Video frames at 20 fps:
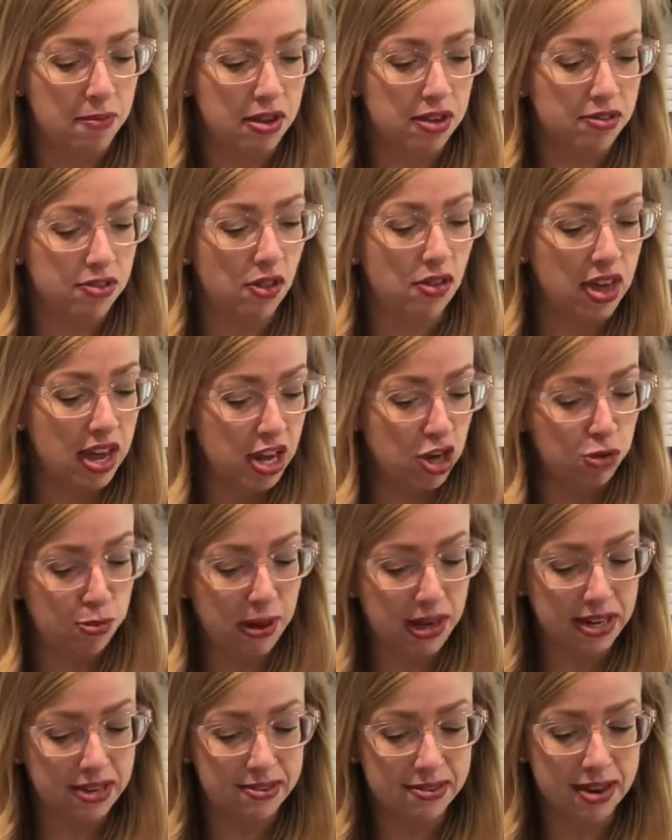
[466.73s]
So they each
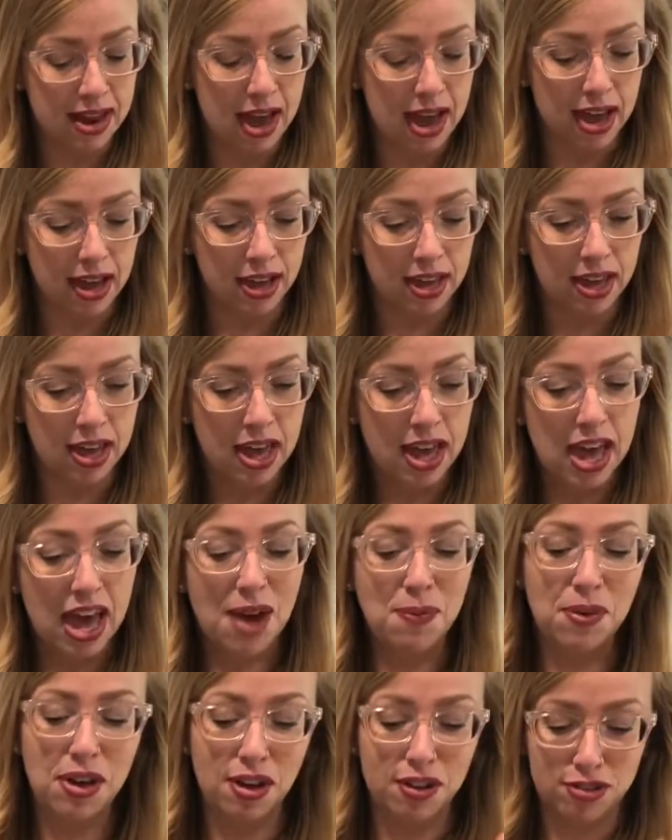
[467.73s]
picked a snack,
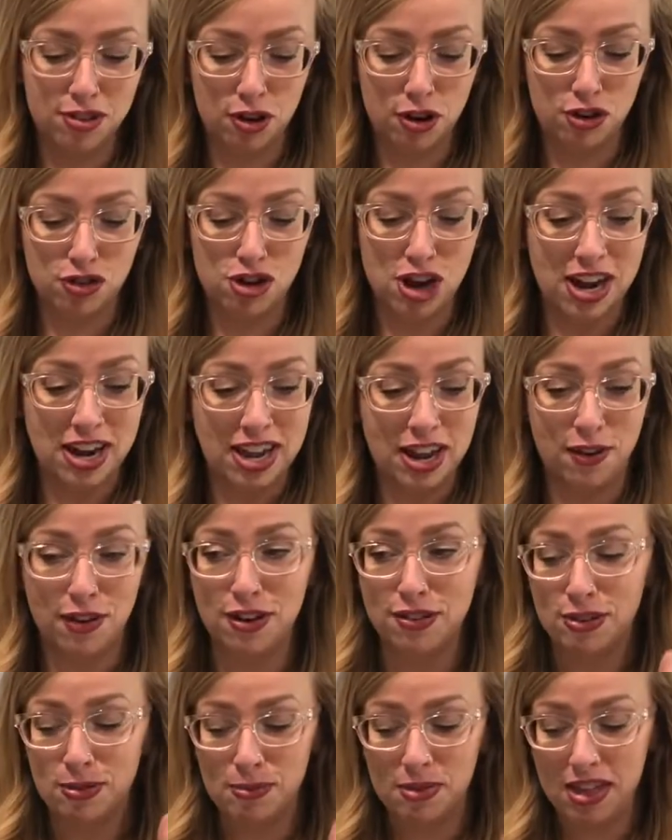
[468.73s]
and we also are trying to get rid
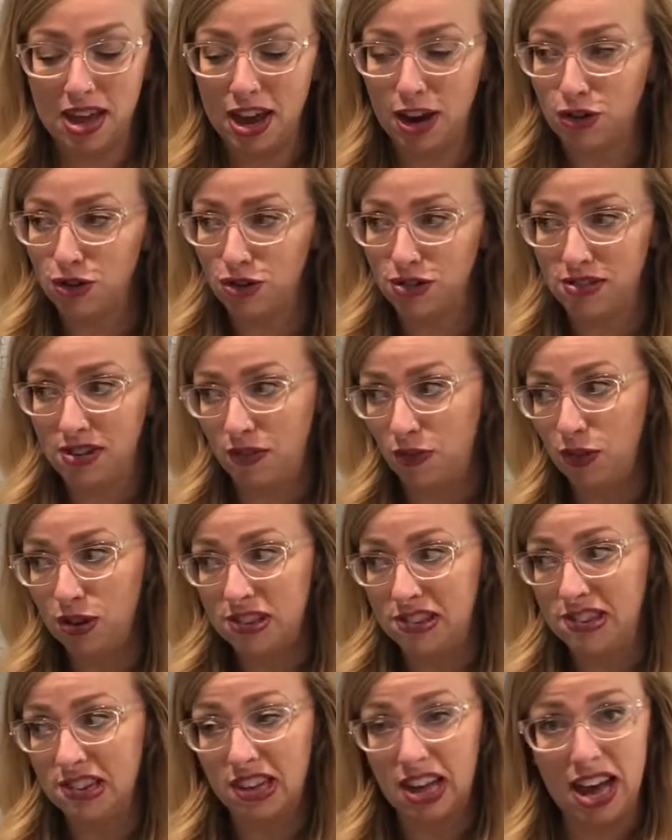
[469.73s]
of some of the extra stuff we
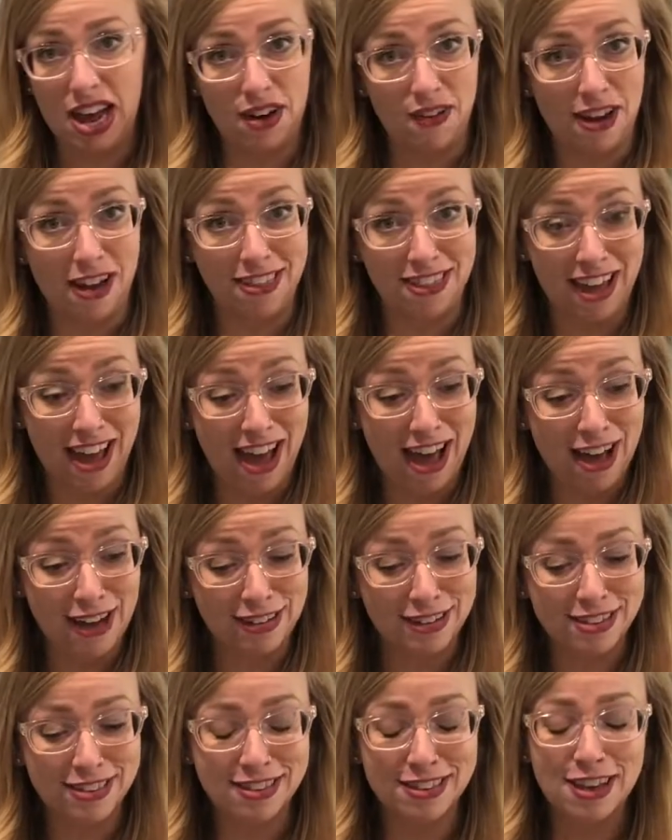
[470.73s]
still had around the
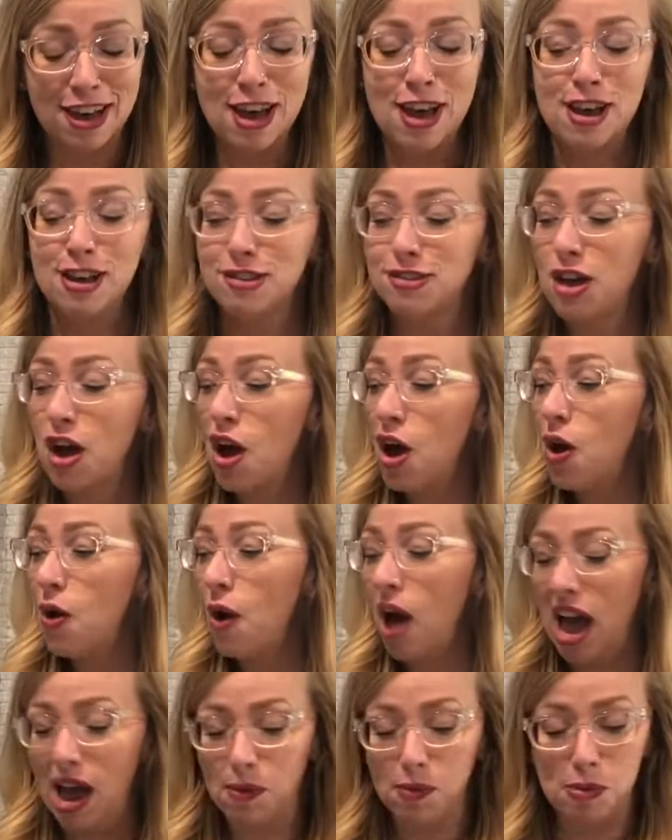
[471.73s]
house. So
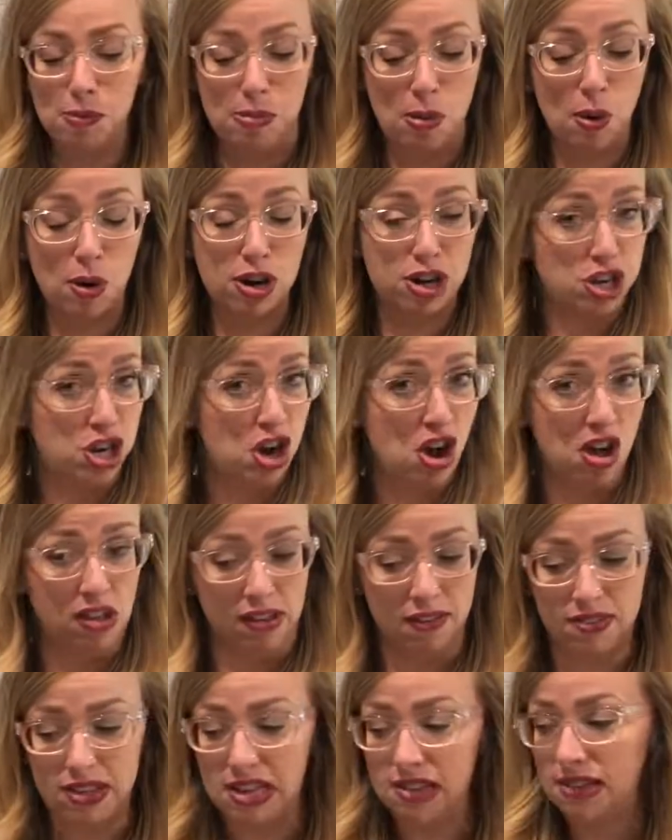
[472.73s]
I will portion all
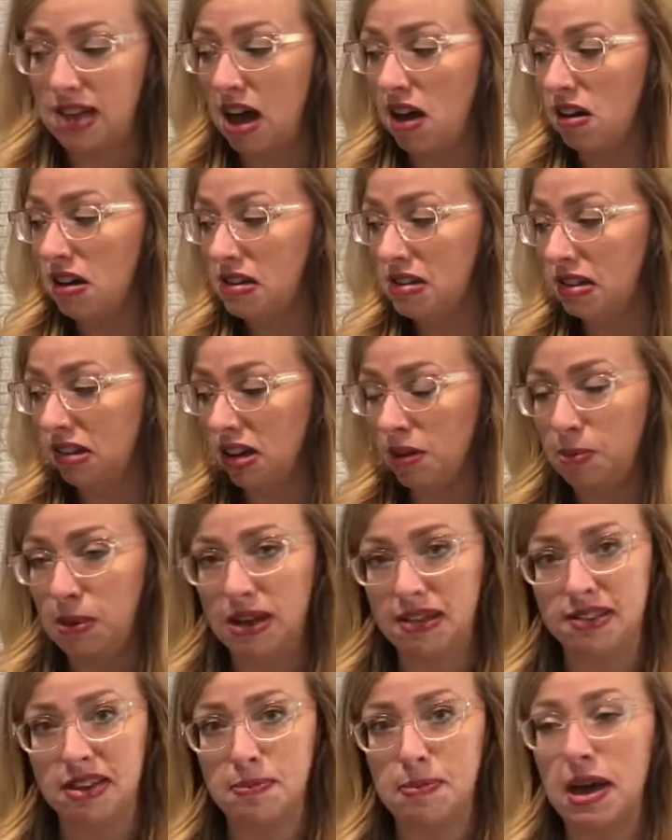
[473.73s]
of these out into little
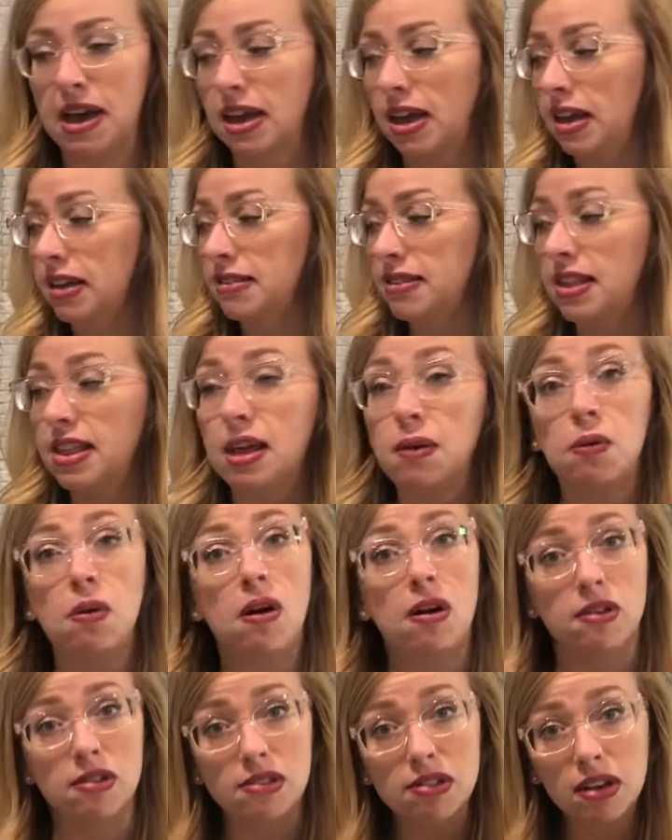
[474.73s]
plastic baggies, and they
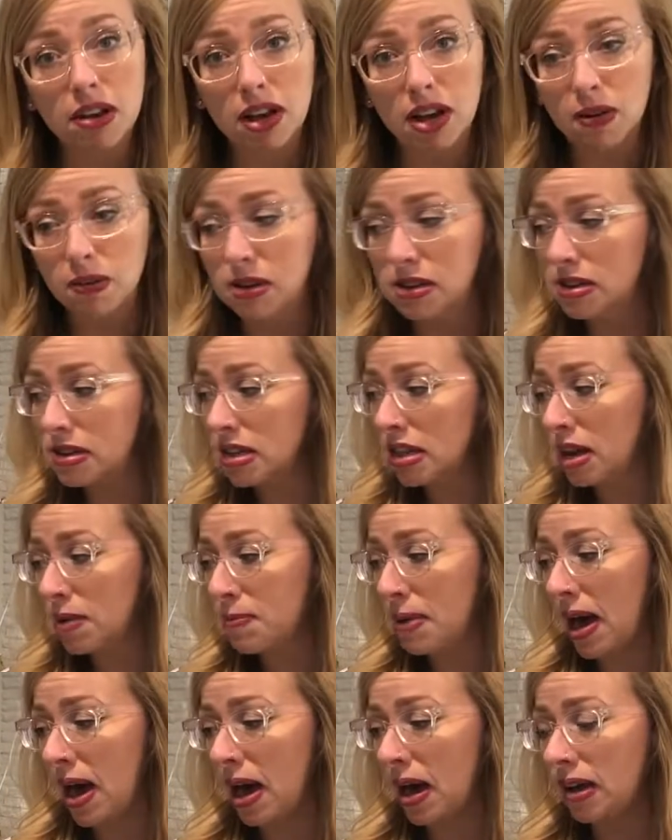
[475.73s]
will also go into their
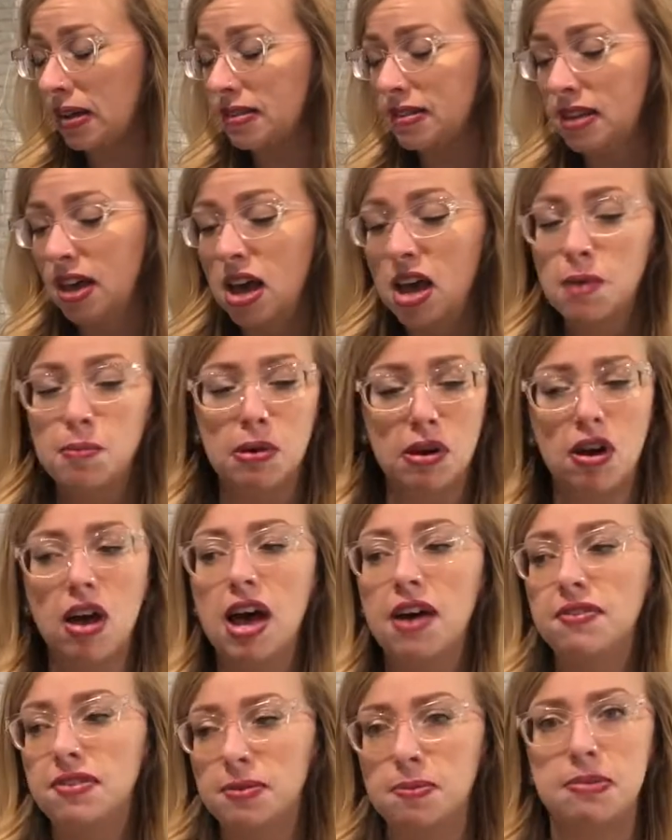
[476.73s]
bags, but I'll
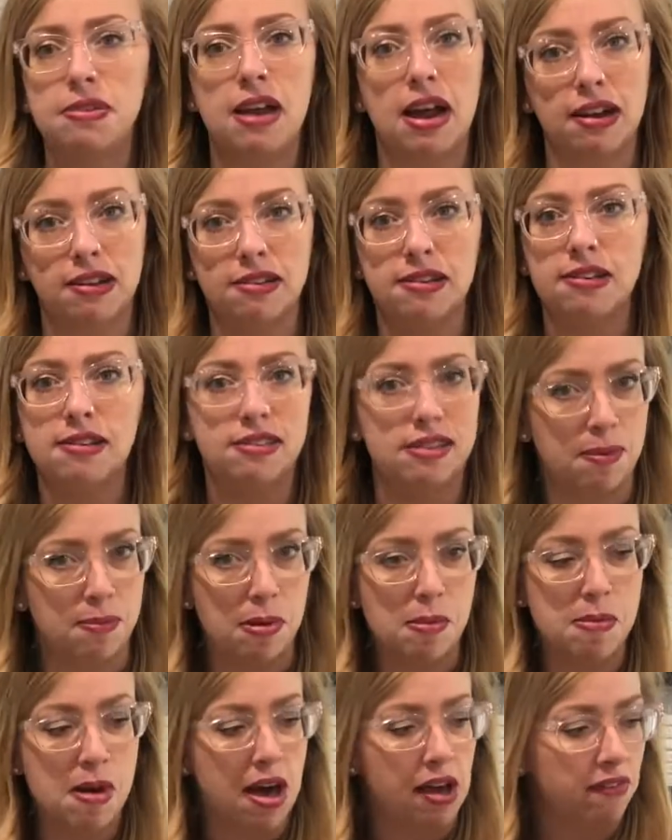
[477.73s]
have some snacks in a
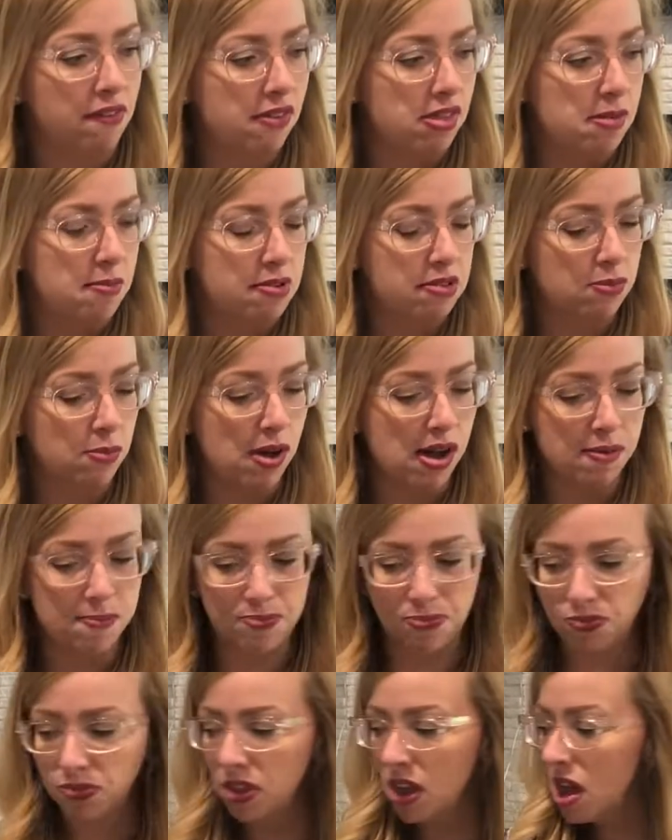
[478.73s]
separate bag for them as
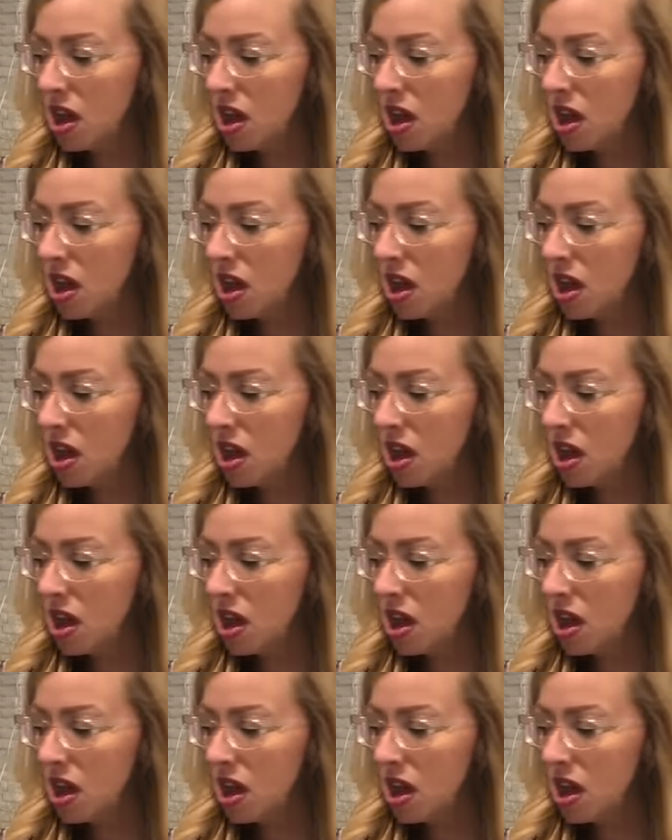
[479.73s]
well.